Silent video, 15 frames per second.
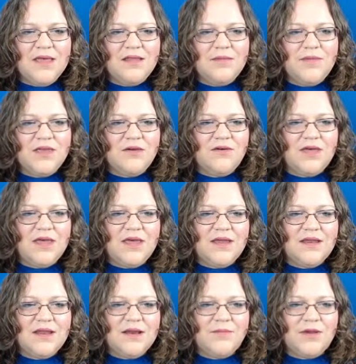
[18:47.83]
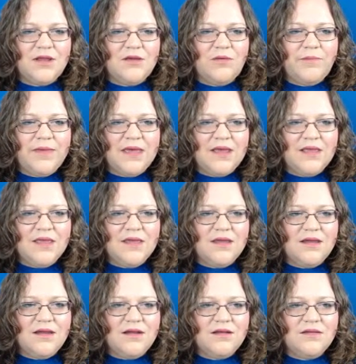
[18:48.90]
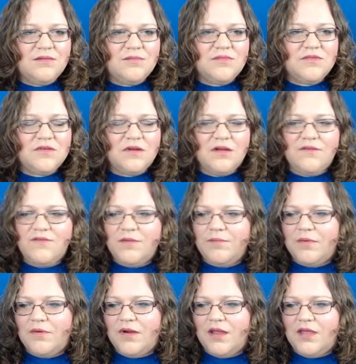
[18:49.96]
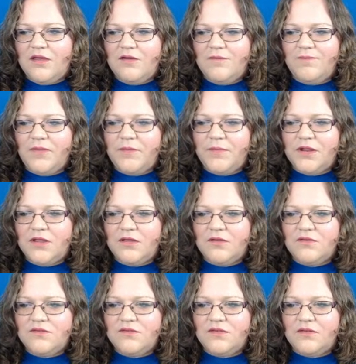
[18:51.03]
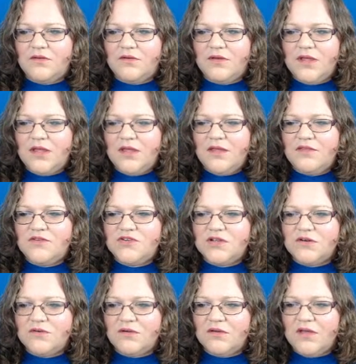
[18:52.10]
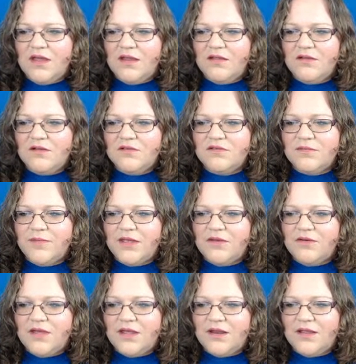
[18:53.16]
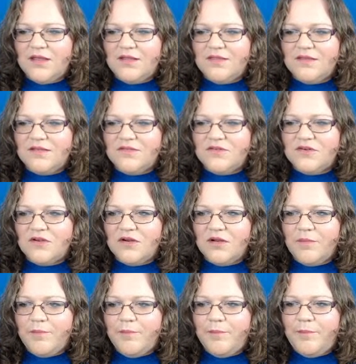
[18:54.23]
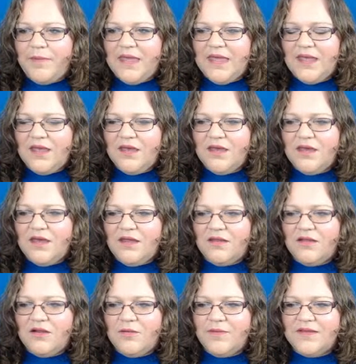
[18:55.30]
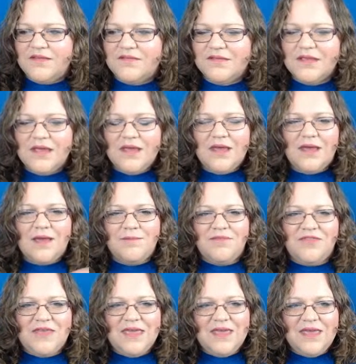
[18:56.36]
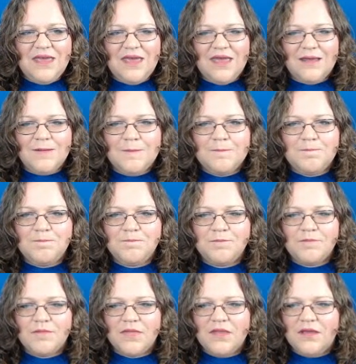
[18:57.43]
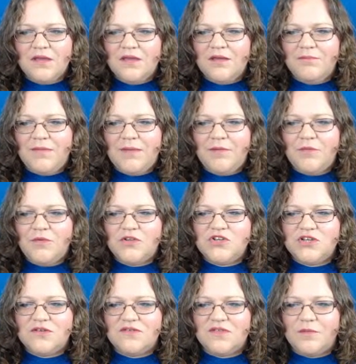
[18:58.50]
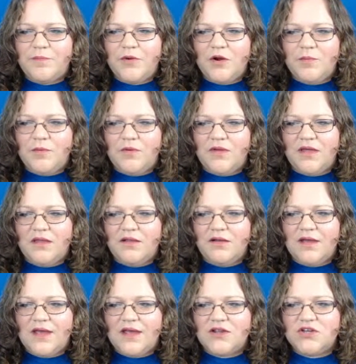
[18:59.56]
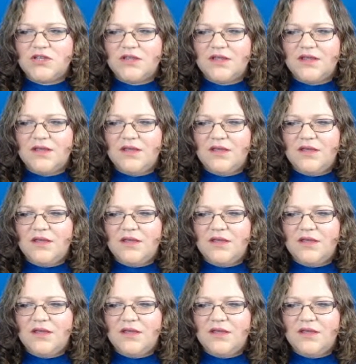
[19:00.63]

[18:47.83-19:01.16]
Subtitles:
Let me go ahead and I'm going to go back here. I'm sorry if I'm boring you. I'm going to go to the general colors. Let me go ahead and get this dark pink color because I'm thinking maybe we'll choose the purple color actually.